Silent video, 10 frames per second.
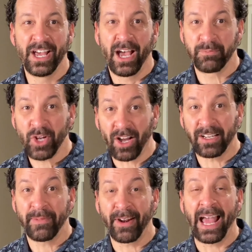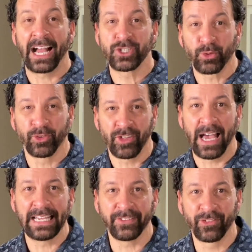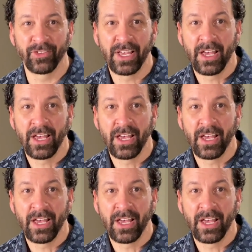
I'm talking about actual science.